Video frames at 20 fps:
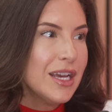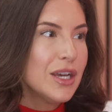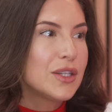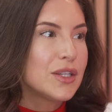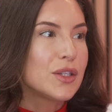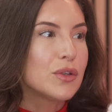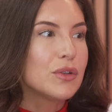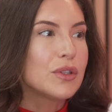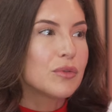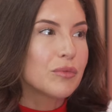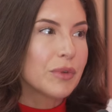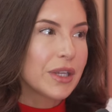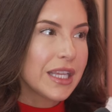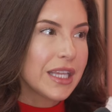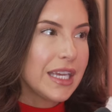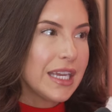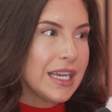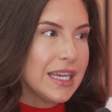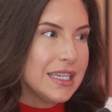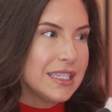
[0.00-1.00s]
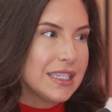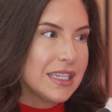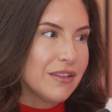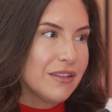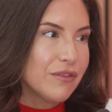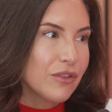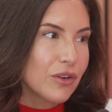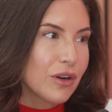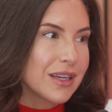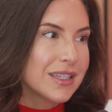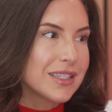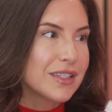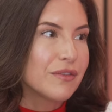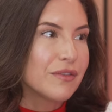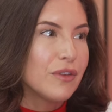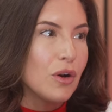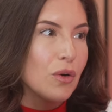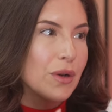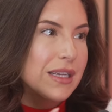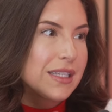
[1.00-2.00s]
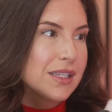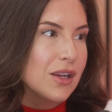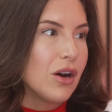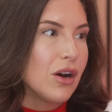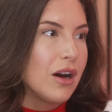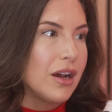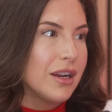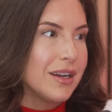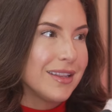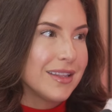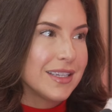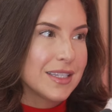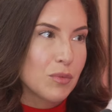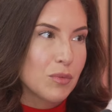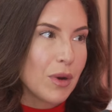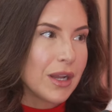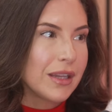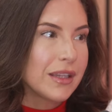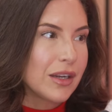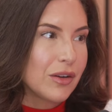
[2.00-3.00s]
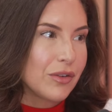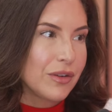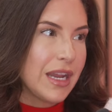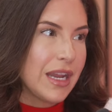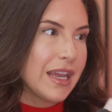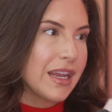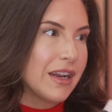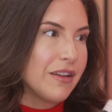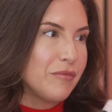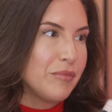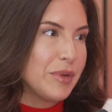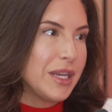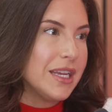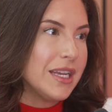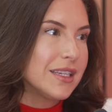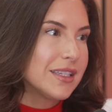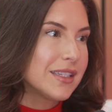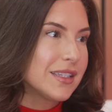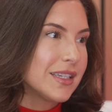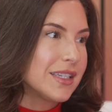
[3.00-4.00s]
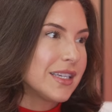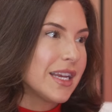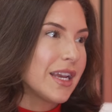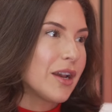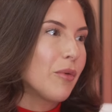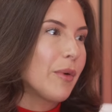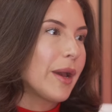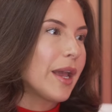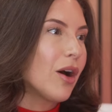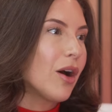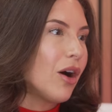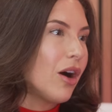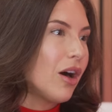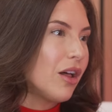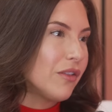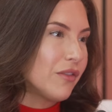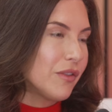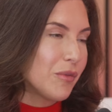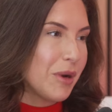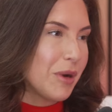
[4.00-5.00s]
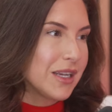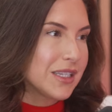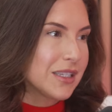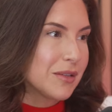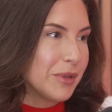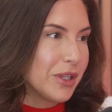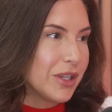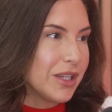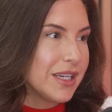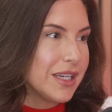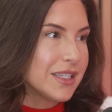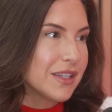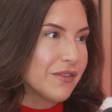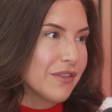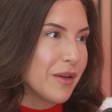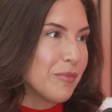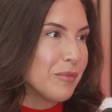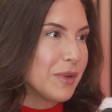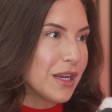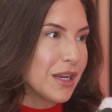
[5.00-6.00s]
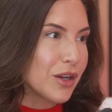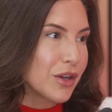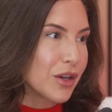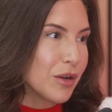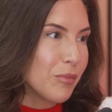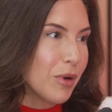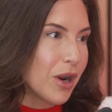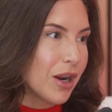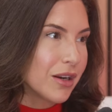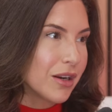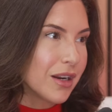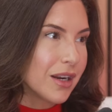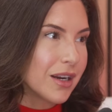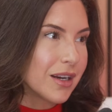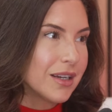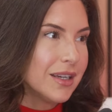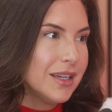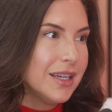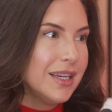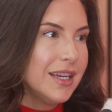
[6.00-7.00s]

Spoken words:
So it's really easy for us to focus on this one little negative piece to take away all of the possibilities of them being a good partner.